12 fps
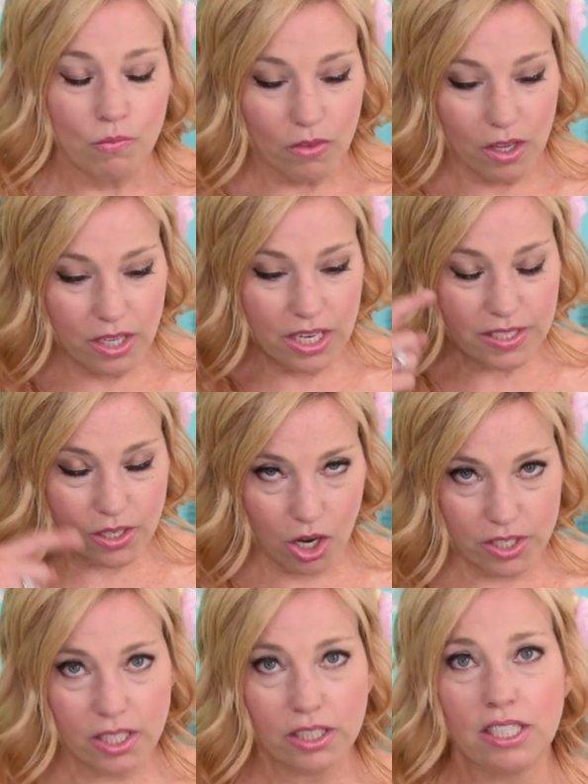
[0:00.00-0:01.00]
he's
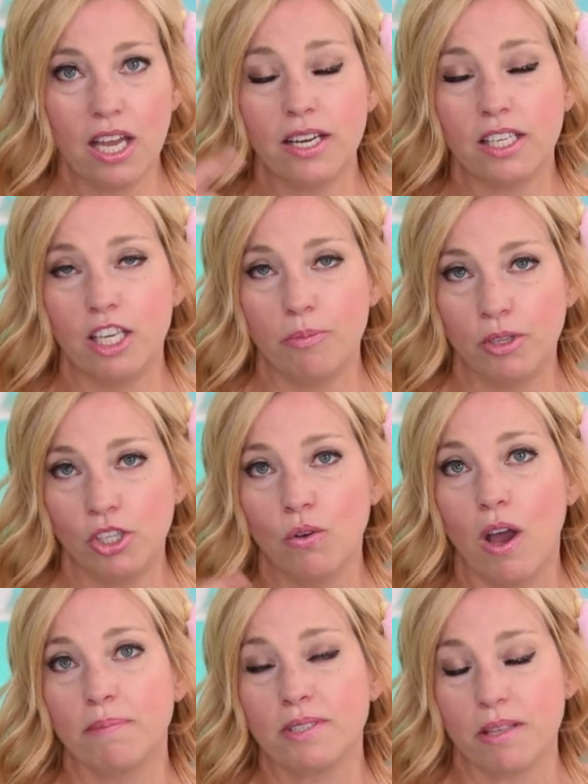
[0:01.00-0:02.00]
constantly kind of keeping you
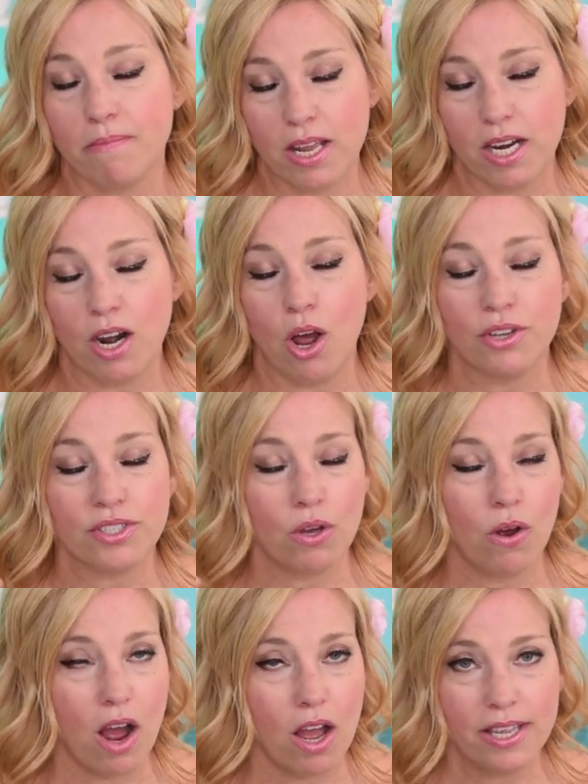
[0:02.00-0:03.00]
up to the minute.
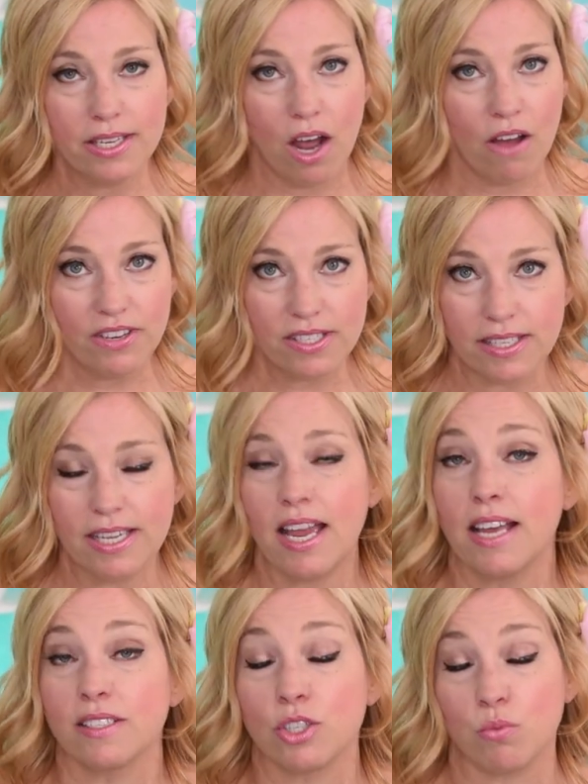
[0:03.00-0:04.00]
Also, he
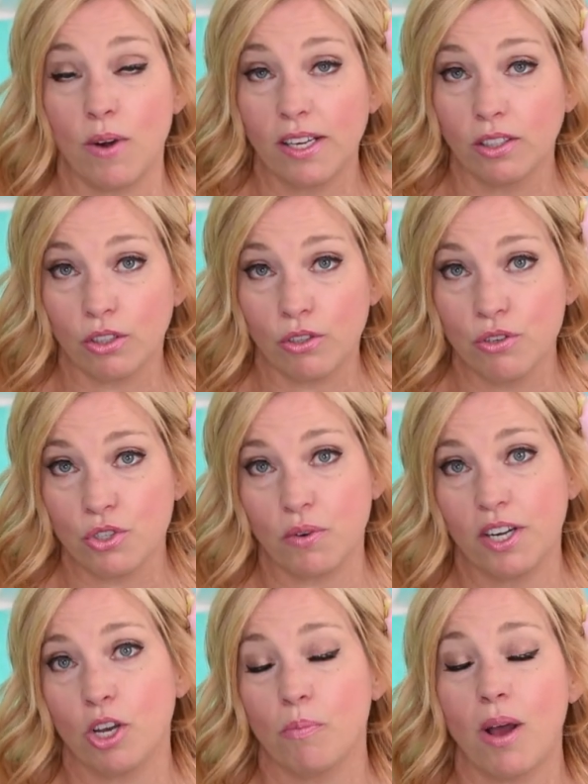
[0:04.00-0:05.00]
has his regular Cruise
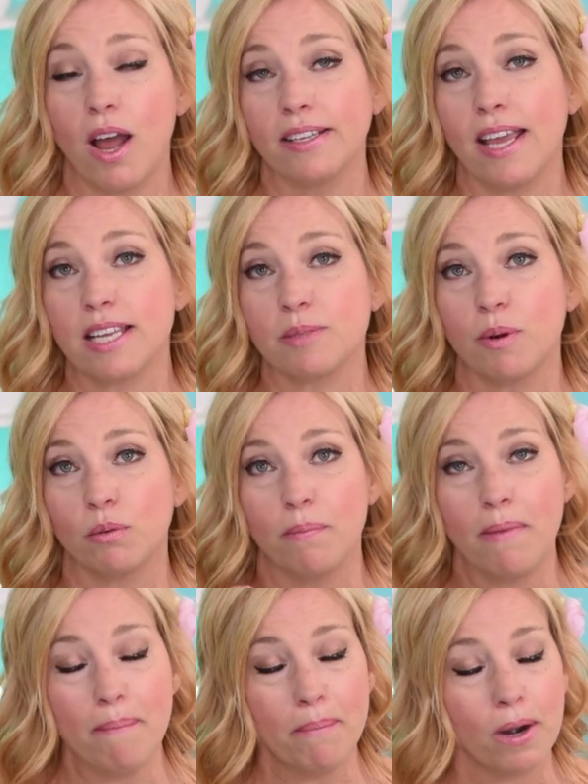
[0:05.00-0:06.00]
Radio podcast, but
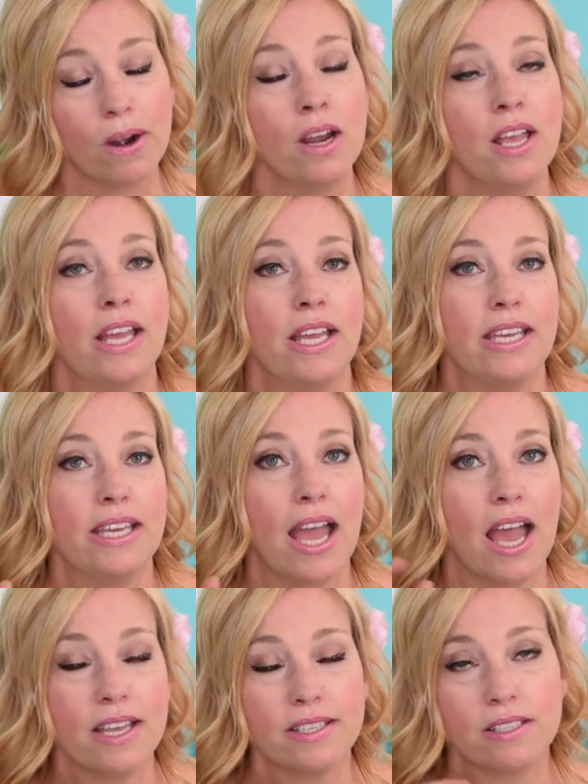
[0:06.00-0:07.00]
remember, he
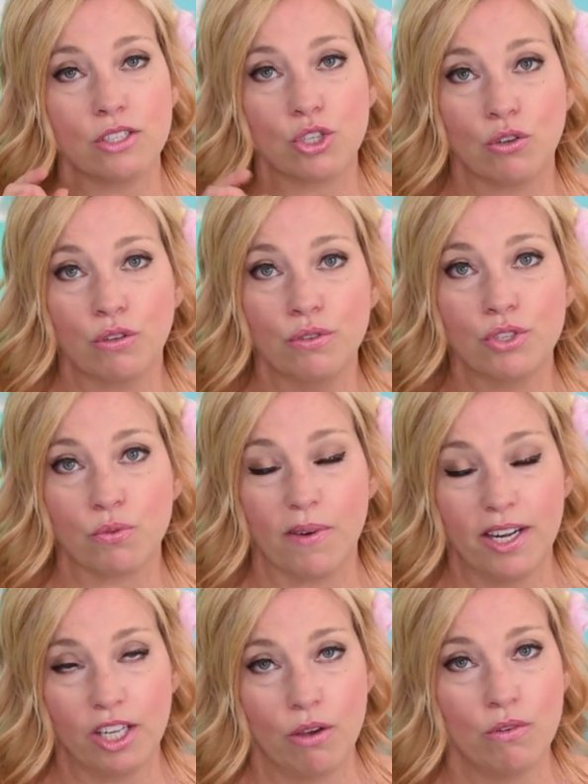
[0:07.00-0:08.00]
has his Cruise
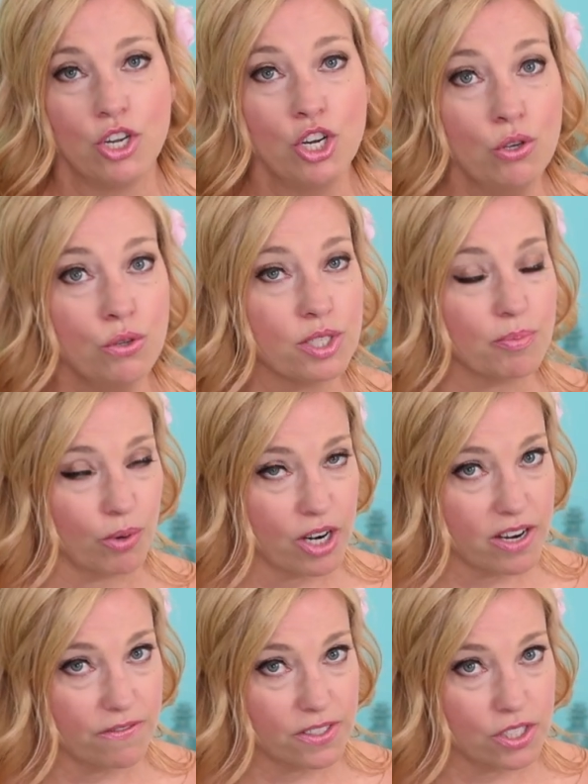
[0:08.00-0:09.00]
Radio news
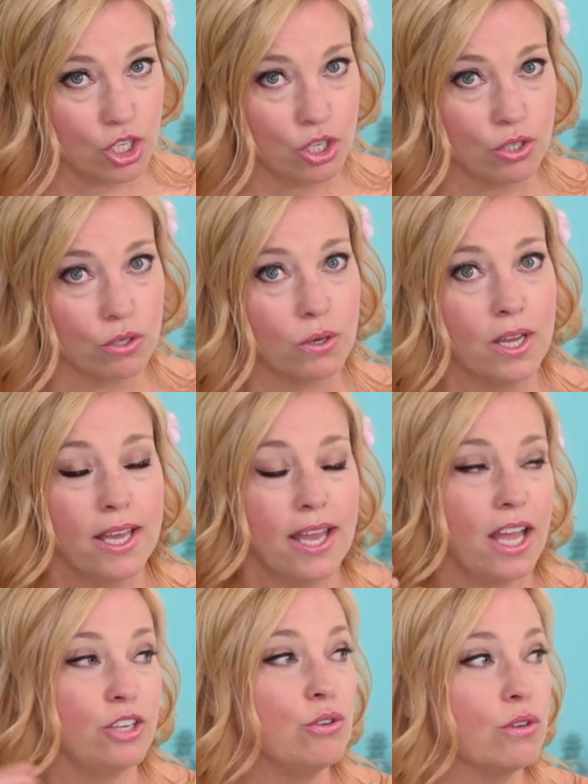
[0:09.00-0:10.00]
briefs too,
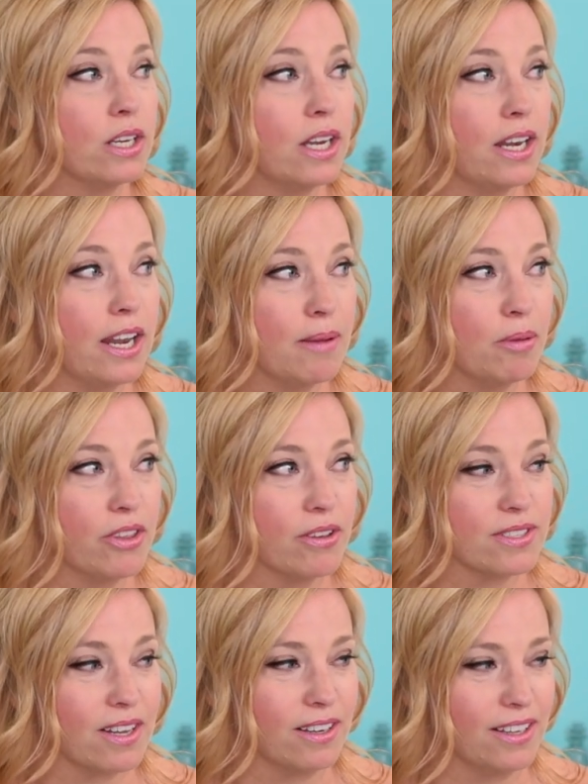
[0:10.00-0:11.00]
and you can enable
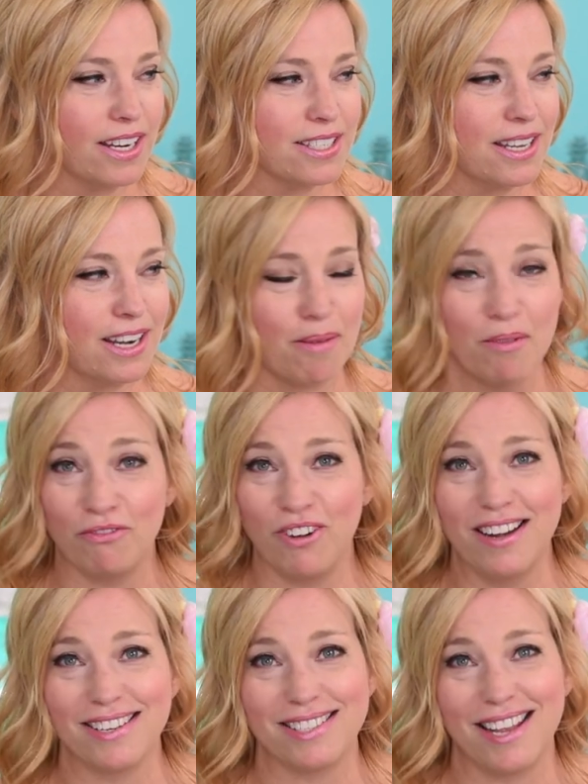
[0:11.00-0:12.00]
those on Alexa. Now, I'm
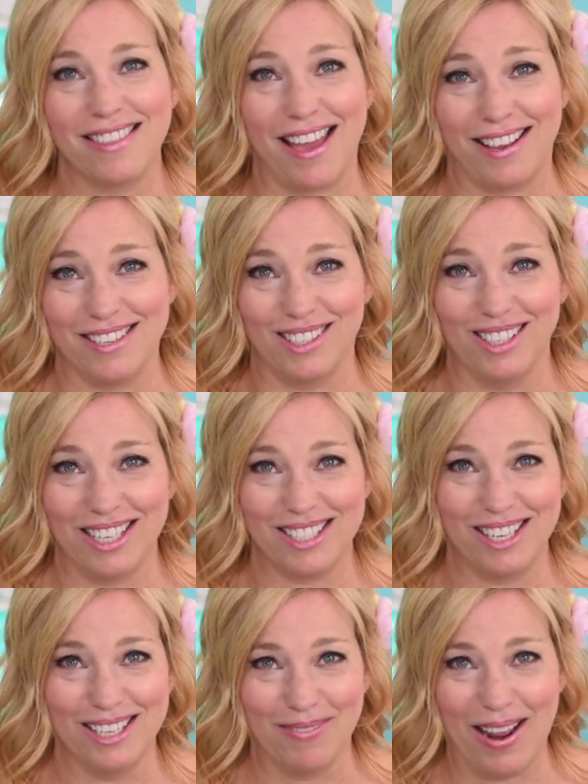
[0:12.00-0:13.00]
afraid to say that because
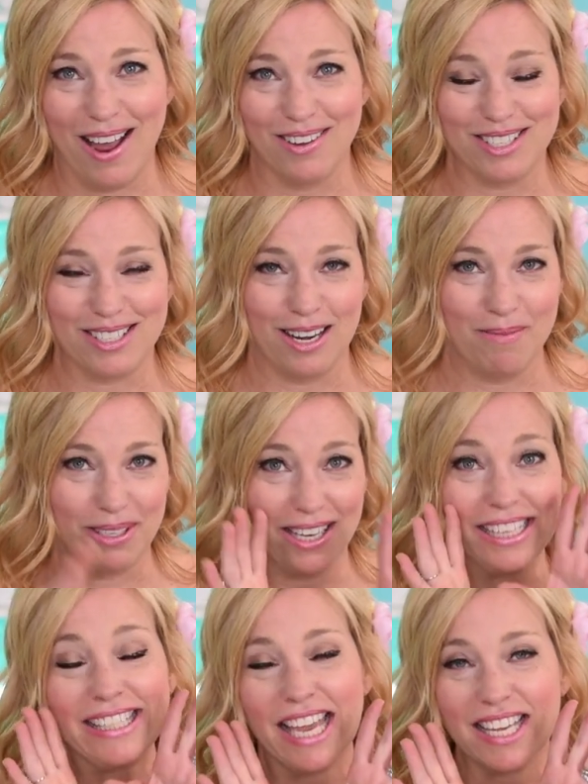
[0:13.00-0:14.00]
Alexa in my house is going to be
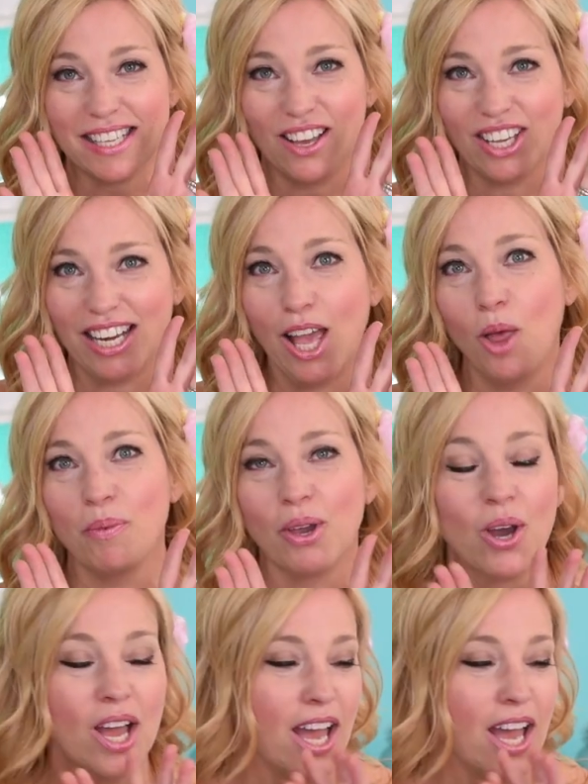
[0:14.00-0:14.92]
like, yes, how can I help you?